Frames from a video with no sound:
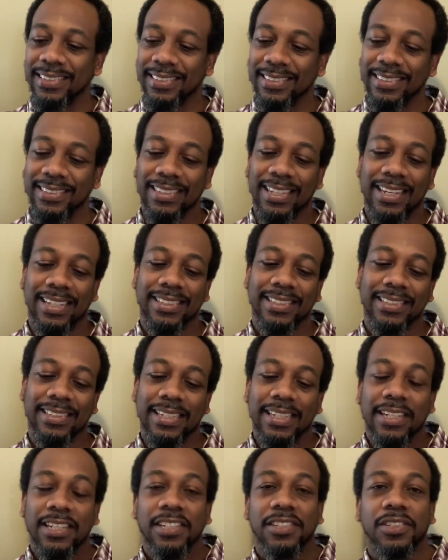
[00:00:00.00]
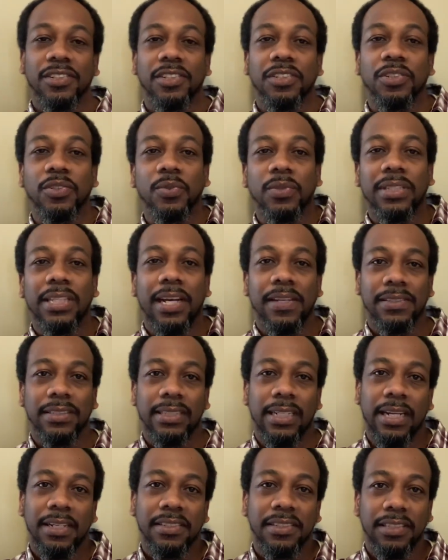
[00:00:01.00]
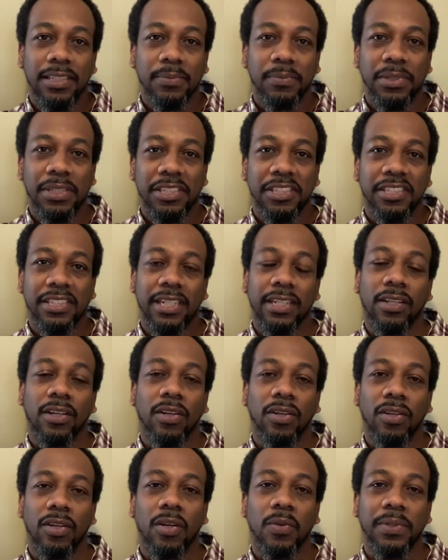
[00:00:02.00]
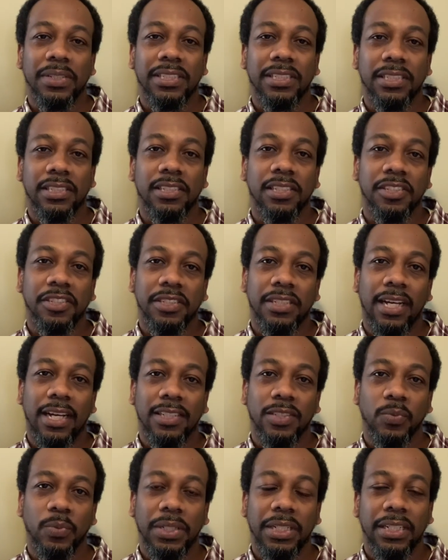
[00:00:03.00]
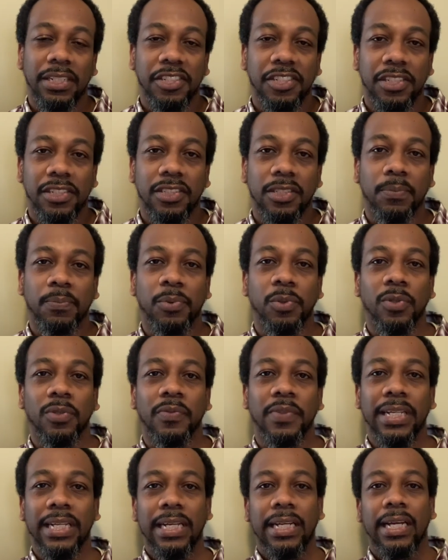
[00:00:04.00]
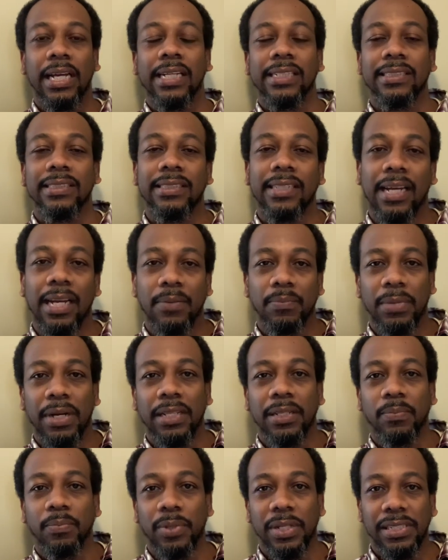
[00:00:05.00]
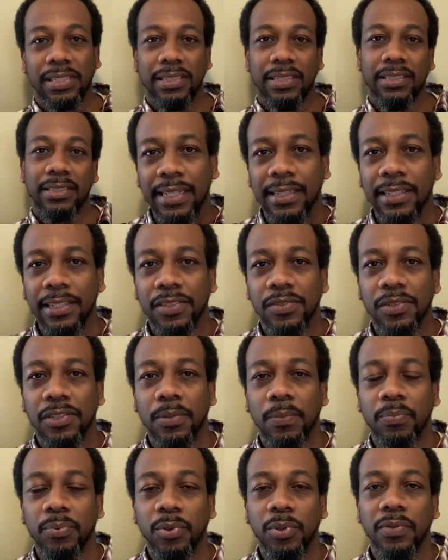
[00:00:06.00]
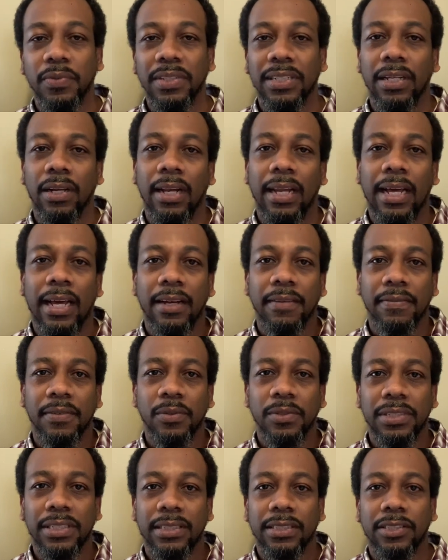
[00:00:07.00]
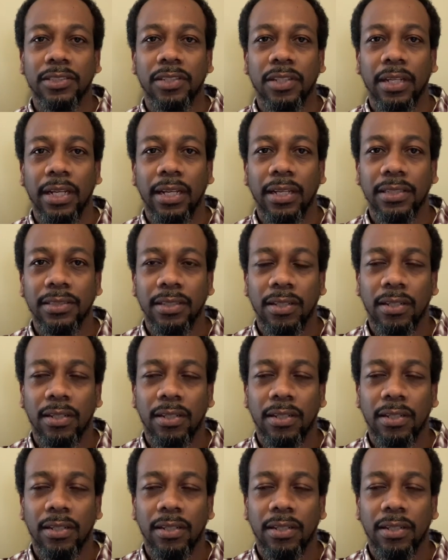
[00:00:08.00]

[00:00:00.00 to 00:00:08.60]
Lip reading: Nice. So the new $1,000 stimulus check, along with $600 weekly, just approved and signed by the president. This was approved, and a lot of it is